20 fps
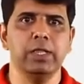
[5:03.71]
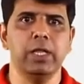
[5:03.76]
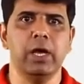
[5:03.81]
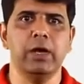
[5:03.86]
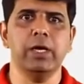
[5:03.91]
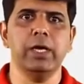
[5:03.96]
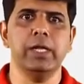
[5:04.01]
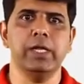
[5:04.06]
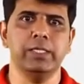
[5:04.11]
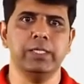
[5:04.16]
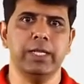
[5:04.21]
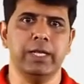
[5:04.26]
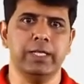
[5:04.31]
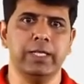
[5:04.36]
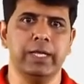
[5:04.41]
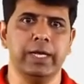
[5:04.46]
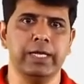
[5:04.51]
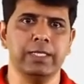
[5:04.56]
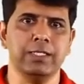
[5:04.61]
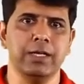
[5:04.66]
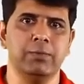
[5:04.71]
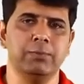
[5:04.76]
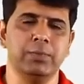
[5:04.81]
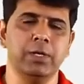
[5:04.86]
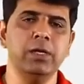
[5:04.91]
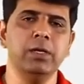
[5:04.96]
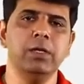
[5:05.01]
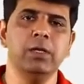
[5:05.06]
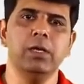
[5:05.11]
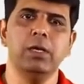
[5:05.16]
Now here is another
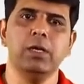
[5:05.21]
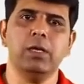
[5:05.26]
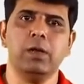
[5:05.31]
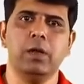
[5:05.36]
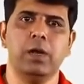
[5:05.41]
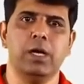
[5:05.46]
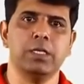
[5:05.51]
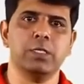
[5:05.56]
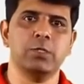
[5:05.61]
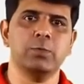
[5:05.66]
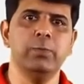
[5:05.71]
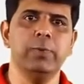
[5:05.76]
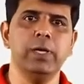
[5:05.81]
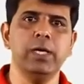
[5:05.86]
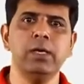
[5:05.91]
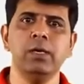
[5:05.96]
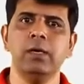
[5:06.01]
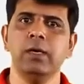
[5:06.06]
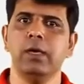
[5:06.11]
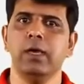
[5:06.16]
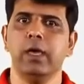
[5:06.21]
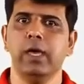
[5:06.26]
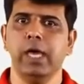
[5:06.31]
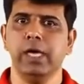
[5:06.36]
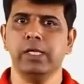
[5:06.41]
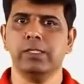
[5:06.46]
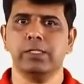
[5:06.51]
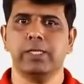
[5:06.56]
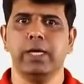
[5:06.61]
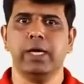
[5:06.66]
example, class B
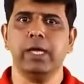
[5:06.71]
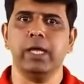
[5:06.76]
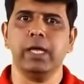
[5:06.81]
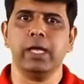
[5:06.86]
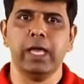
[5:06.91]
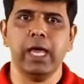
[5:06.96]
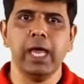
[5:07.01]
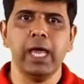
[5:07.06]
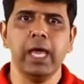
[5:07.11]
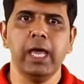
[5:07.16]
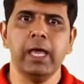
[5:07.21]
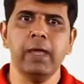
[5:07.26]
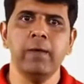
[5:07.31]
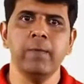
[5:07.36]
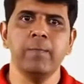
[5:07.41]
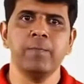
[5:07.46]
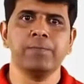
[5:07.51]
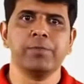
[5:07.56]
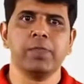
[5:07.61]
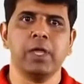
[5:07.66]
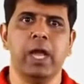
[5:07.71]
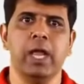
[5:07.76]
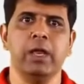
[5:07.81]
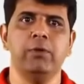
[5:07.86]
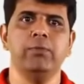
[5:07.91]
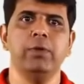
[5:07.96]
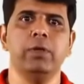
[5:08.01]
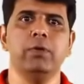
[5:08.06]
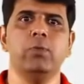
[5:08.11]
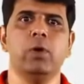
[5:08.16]
extending A,
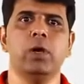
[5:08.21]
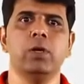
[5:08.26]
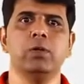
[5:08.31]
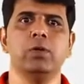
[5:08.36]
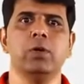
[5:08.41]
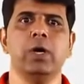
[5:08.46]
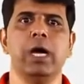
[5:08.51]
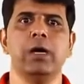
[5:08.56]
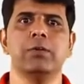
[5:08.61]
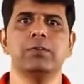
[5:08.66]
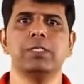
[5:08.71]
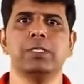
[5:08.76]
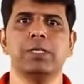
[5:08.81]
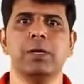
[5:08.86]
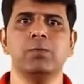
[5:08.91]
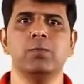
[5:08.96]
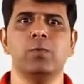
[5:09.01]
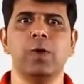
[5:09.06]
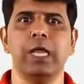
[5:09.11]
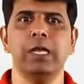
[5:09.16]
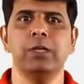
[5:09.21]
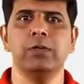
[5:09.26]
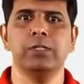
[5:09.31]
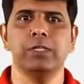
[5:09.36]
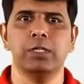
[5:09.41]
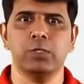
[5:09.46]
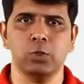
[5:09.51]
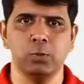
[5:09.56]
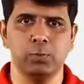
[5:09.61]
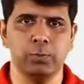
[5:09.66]
and we want to have some value
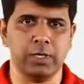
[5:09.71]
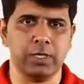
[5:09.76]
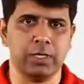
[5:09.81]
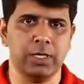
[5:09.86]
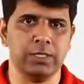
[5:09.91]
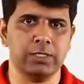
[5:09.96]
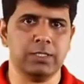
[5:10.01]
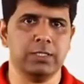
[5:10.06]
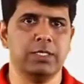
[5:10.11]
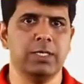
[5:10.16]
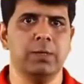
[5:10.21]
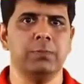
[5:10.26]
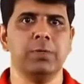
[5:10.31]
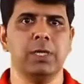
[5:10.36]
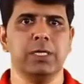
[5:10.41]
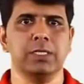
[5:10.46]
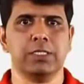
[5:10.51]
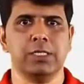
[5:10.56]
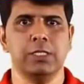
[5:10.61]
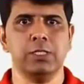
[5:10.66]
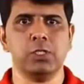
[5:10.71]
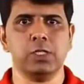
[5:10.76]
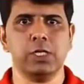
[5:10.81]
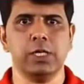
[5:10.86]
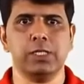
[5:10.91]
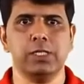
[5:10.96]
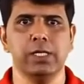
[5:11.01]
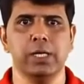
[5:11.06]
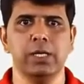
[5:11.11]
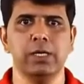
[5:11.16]
in the subclass
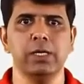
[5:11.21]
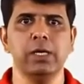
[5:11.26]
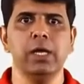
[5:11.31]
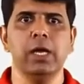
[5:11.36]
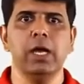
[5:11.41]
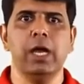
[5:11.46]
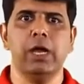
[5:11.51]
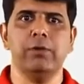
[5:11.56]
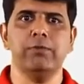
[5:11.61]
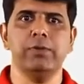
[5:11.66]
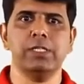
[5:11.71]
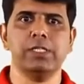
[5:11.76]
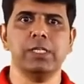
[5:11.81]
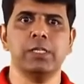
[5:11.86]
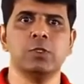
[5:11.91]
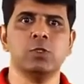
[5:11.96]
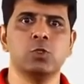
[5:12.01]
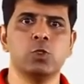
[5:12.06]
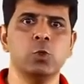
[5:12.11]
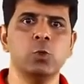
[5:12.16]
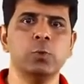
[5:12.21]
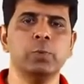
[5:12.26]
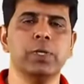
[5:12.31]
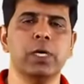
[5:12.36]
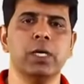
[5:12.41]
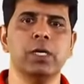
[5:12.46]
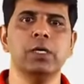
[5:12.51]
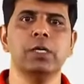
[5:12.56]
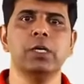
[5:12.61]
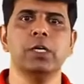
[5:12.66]
constructor, and we say
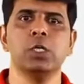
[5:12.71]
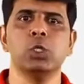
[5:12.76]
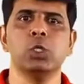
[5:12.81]
super